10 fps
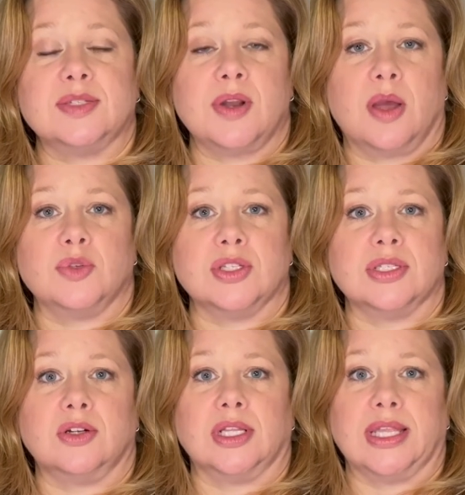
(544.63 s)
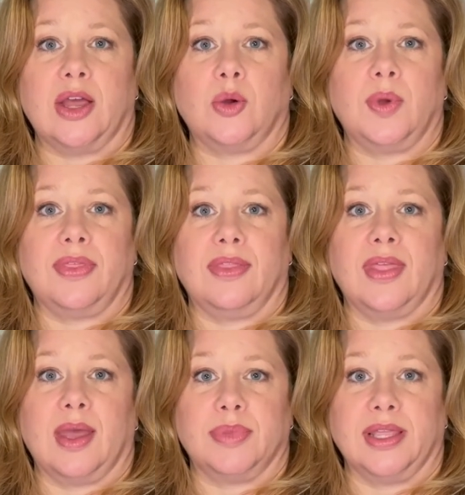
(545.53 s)
options that are allowed within
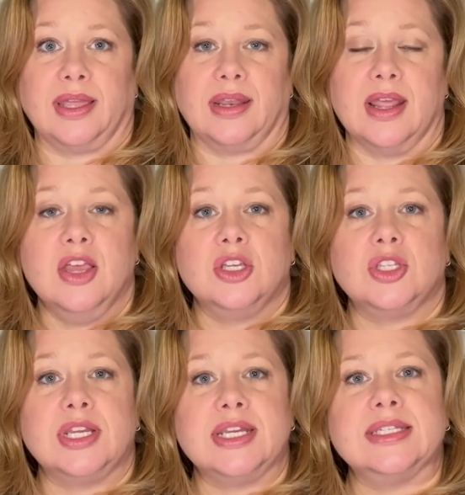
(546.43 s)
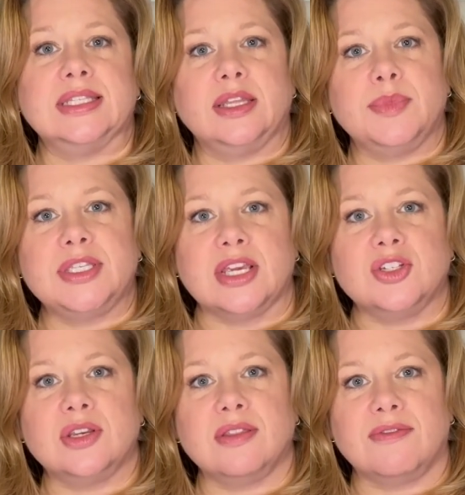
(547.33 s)
that plan. So it is a
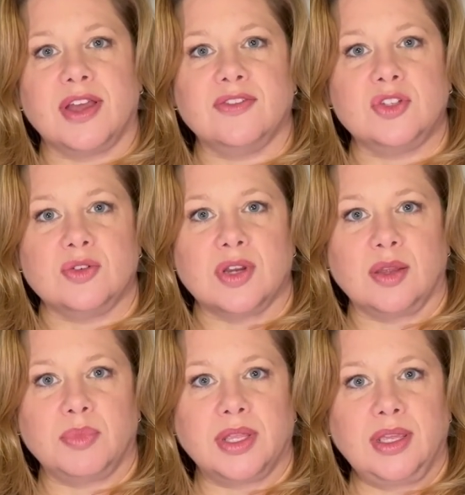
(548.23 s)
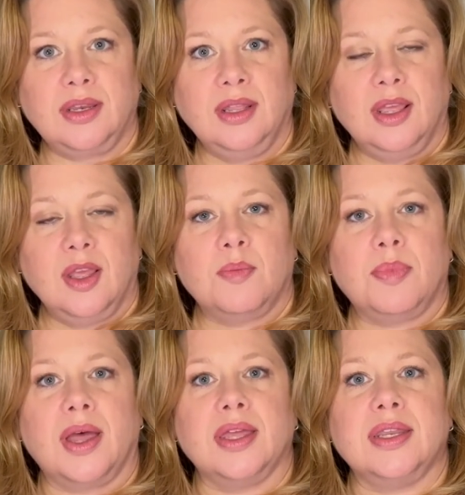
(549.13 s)
limitation of the 529 plan,
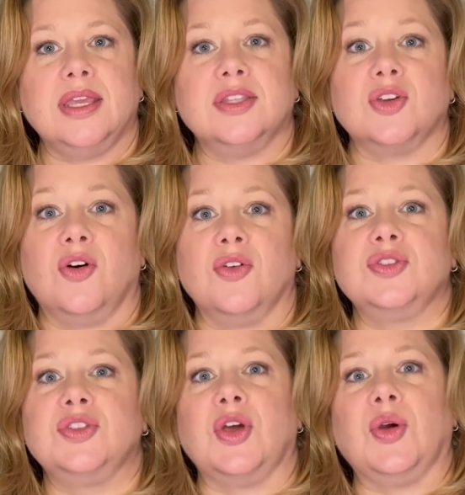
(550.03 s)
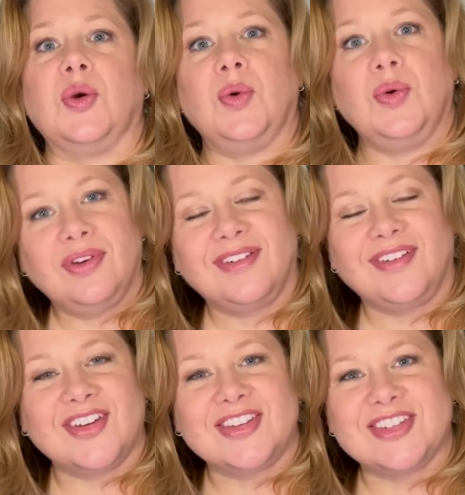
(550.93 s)
but it's also
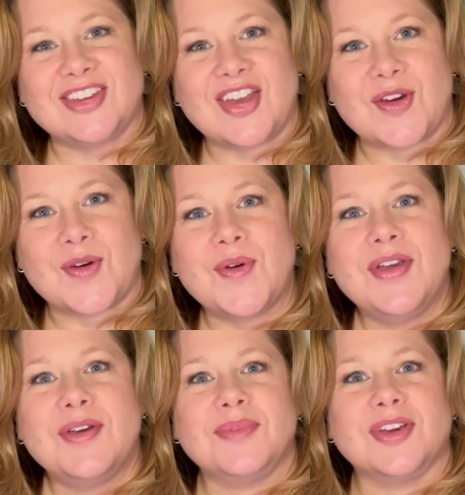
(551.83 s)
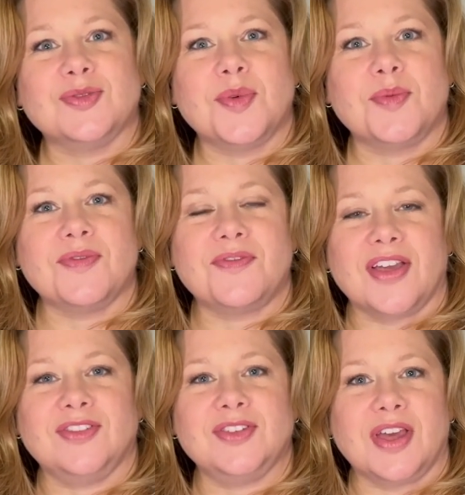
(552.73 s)
good to know because remember, the
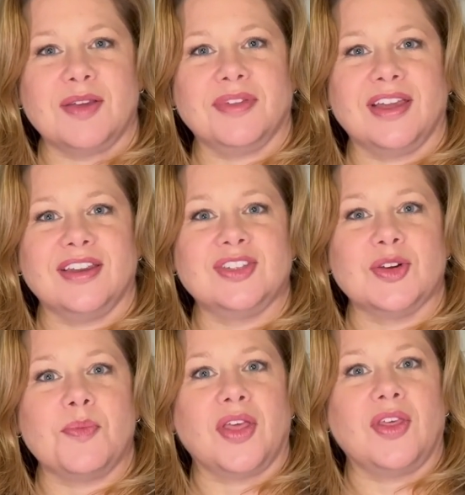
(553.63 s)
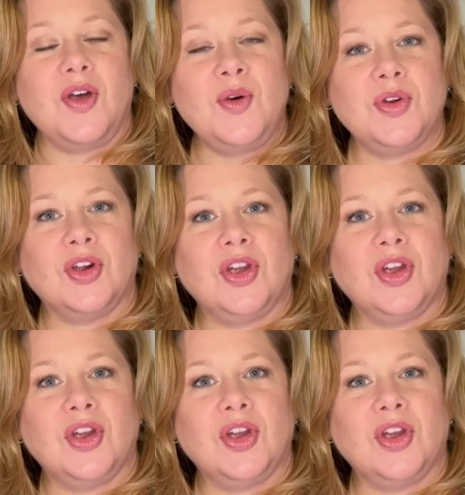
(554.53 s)
529 plan is owned by the owner,